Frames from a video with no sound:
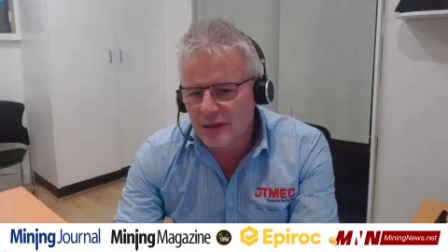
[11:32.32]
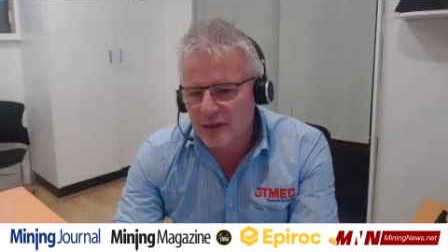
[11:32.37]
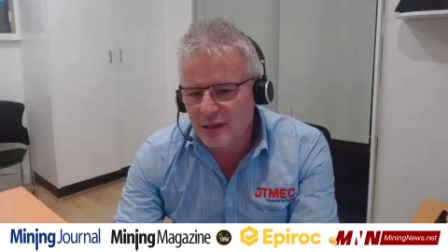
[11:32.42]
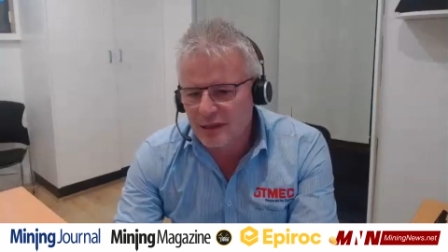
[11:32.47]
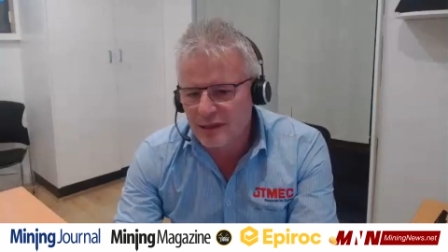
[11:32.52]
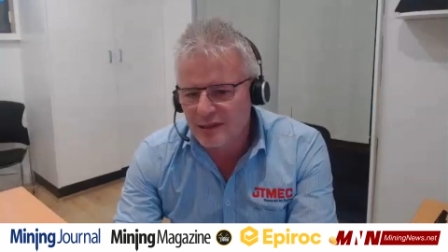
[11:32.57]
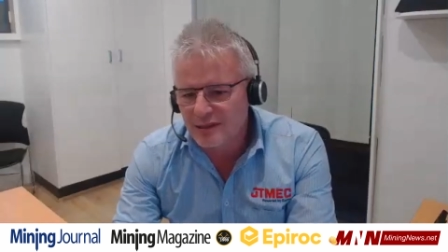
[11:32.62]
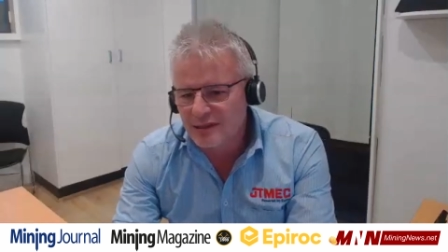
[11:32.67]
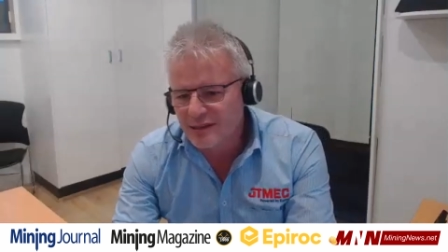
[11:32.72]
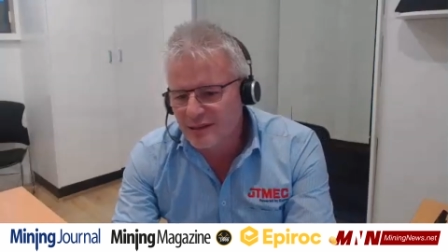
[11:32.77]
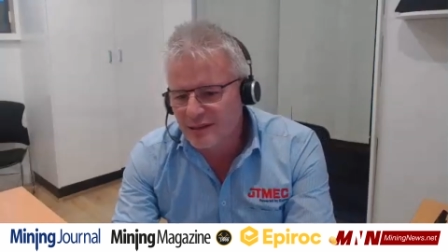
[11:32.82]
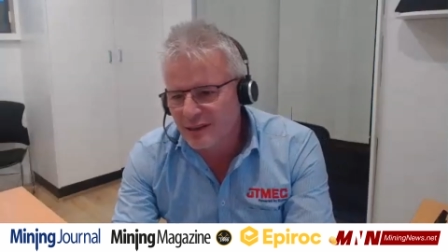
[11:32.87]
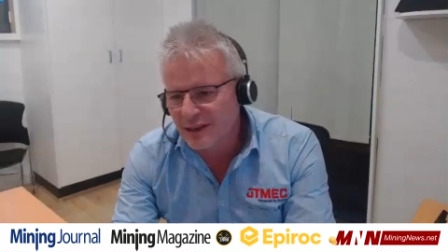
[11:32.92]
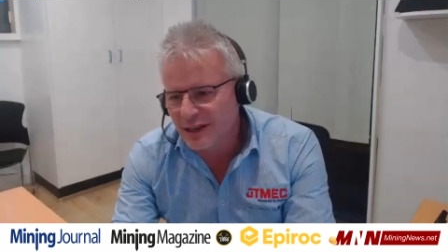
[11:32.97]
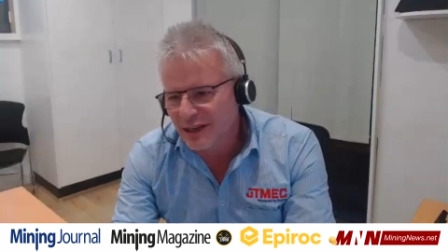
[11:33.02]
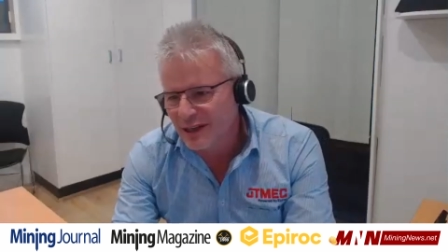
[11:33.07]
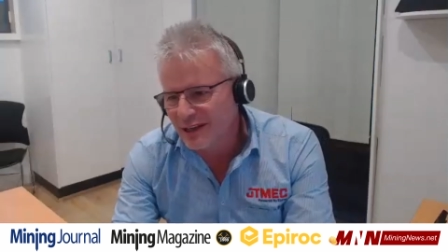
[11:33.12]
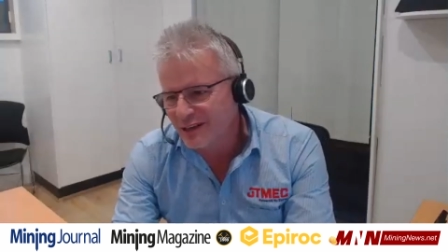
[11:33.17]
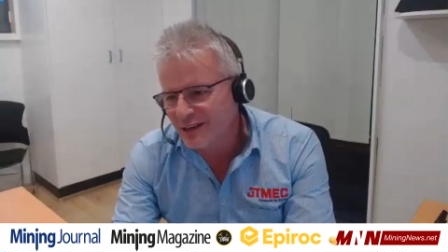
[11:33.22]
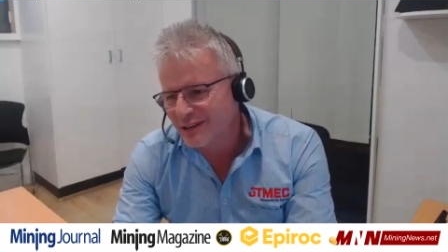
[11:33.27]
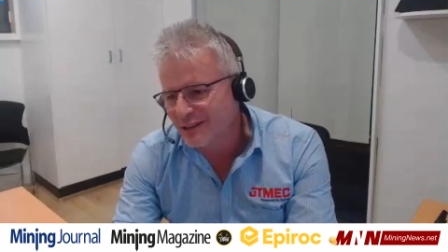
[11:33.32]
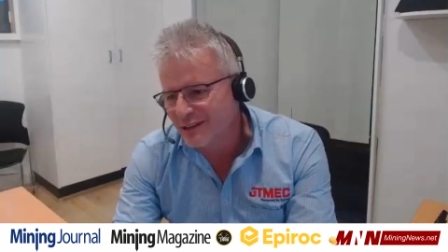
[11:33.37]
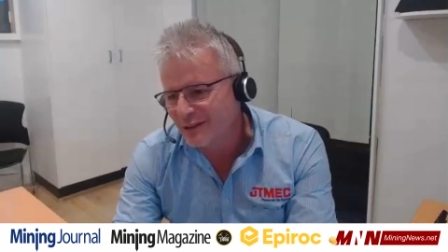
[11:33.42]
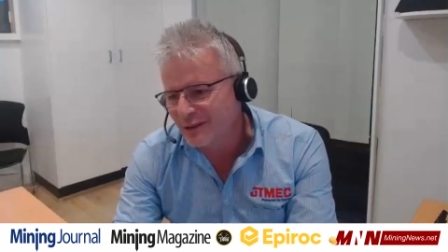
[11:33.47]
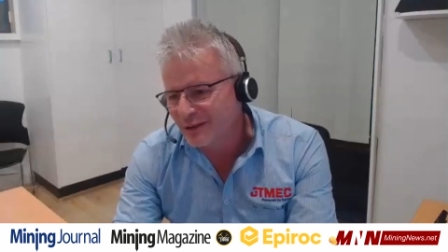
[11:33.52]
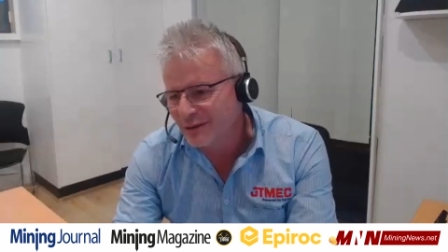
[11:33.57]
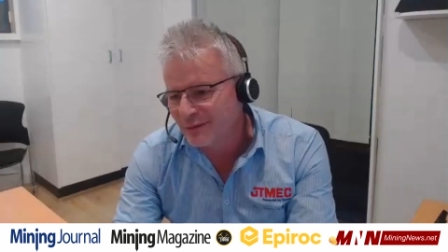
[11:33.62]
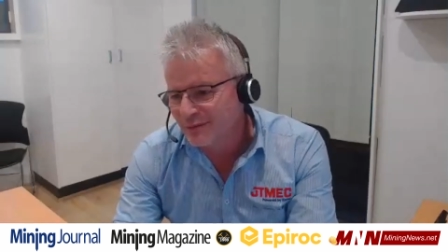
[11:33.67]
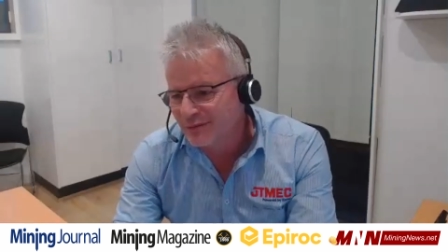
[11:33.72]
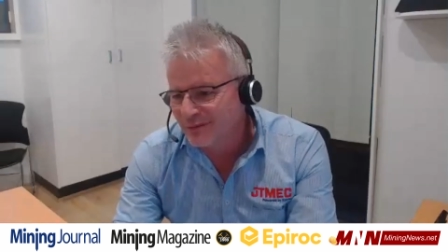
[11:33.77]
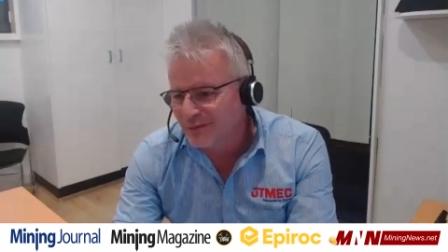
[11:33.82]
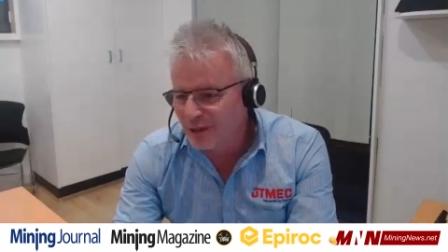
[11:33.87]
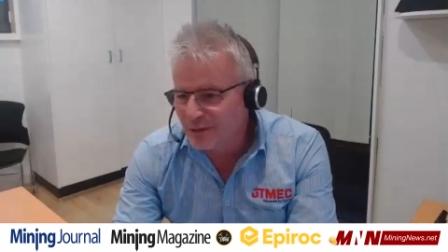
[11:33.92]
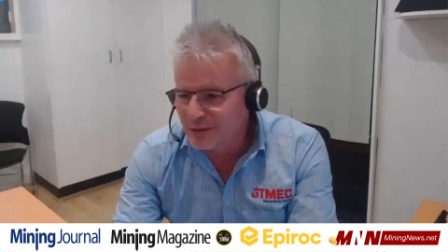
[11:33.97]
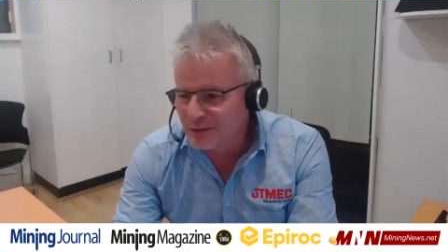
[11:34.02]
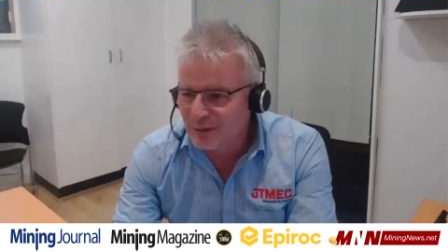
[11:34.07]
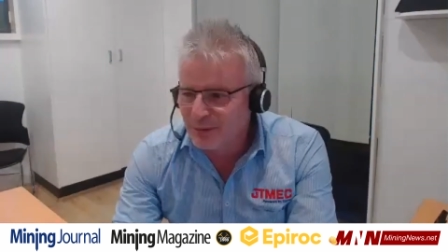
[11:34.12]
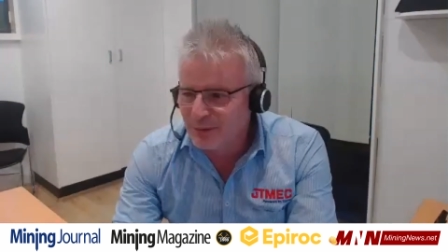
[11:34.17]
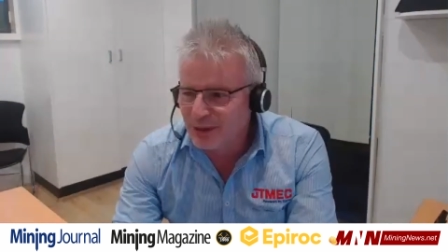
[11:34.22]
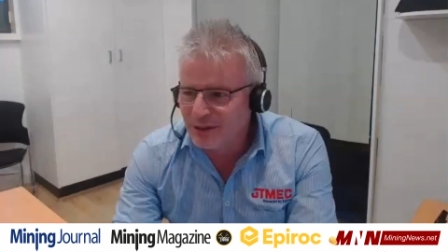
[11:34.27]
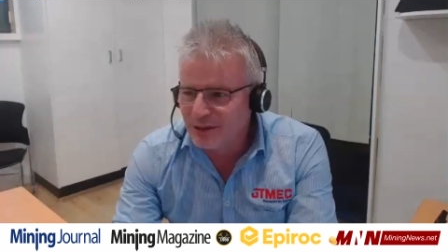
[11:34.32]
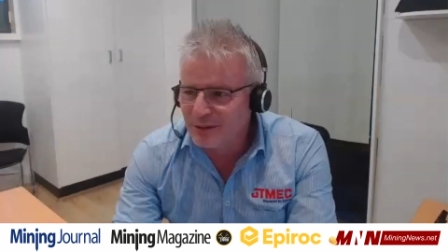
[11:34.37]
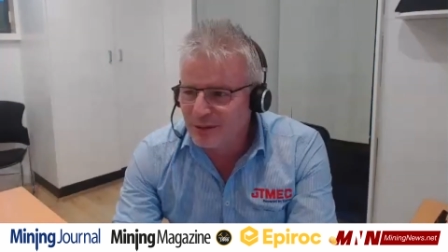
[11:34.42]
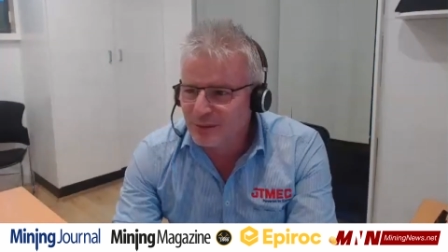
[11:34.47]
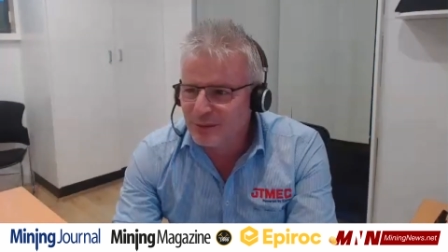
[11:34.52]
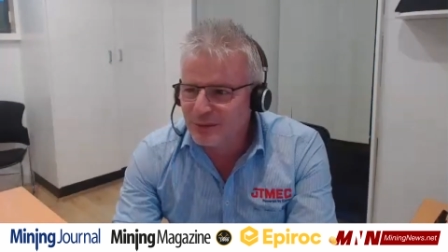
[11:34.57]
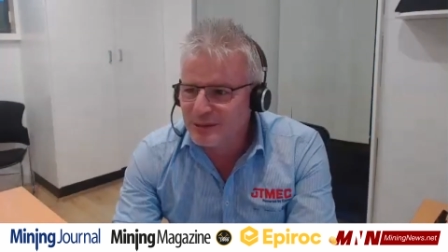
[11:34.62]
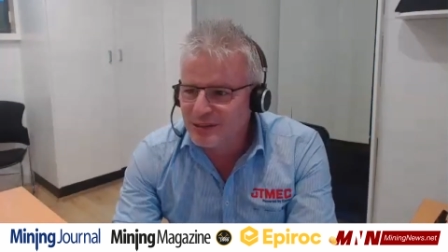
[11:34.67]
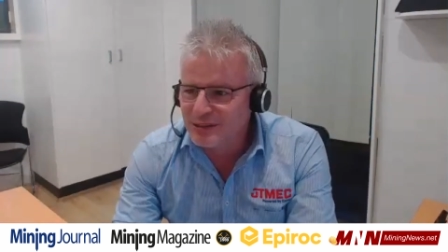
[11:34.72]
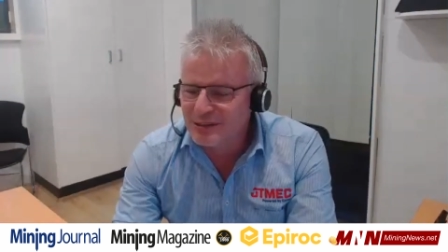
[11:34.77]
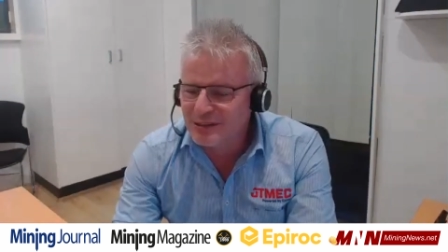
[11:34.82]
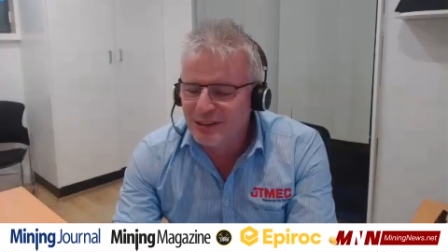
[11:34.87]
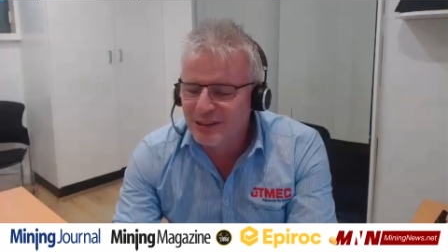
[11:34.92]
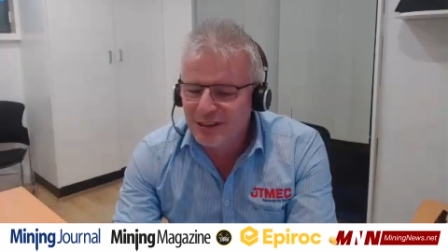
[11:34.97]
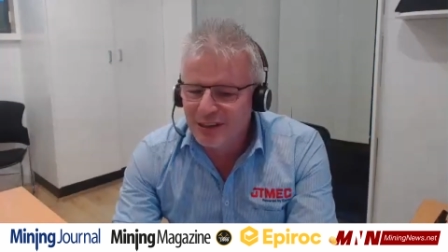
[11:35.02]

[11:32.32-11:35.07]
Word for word: is uh, uh something that was